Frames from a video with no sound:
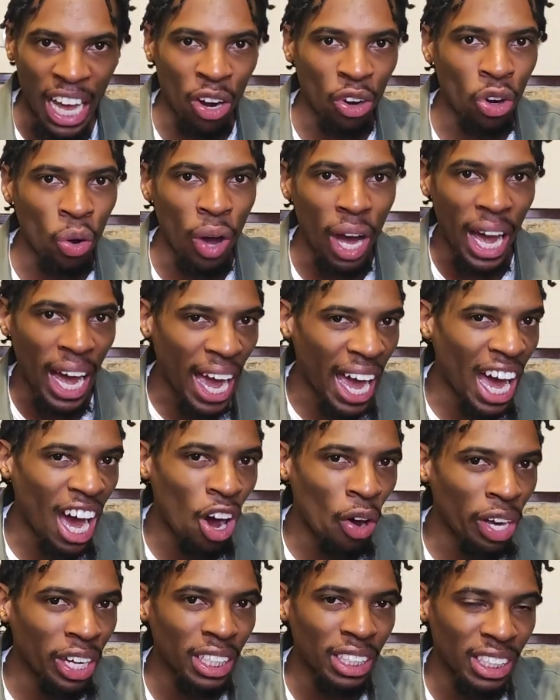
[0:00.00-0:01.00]
I don't know
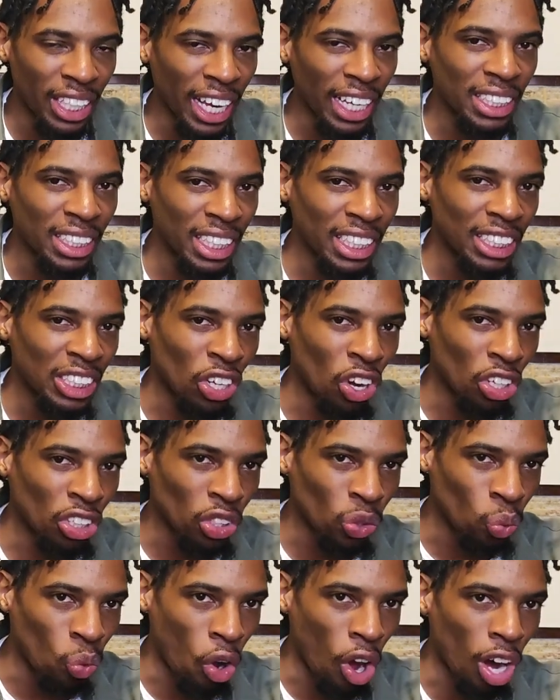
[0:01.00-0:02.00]
how it takes this long
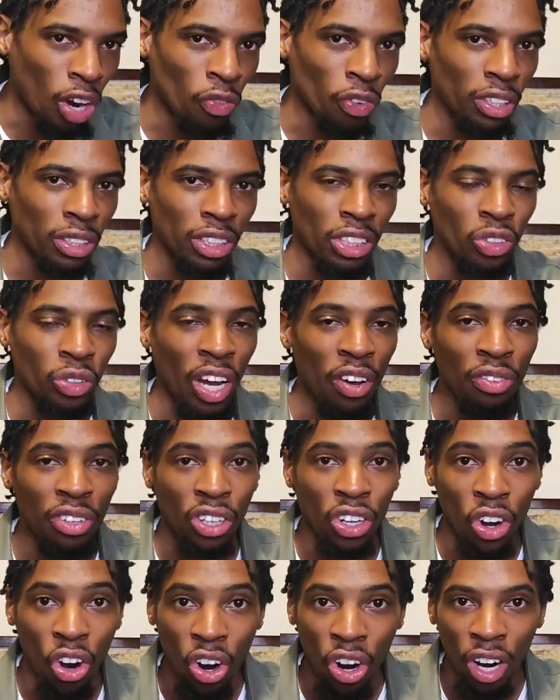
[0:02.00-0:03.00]
to walk versus driving
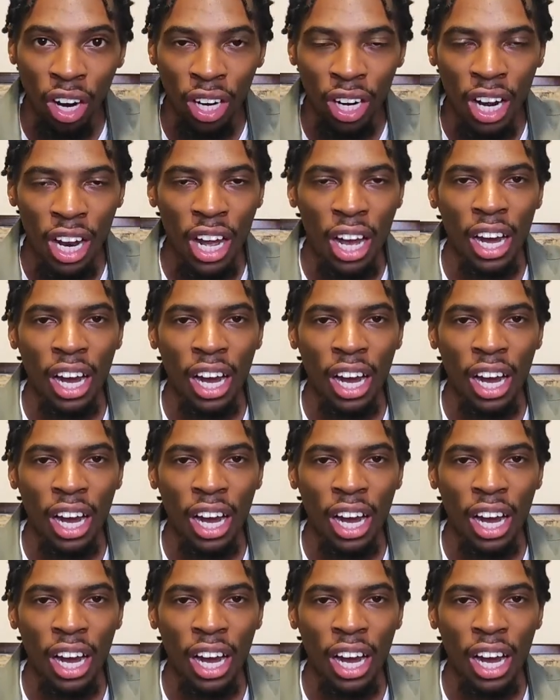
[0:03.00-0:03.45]
a car,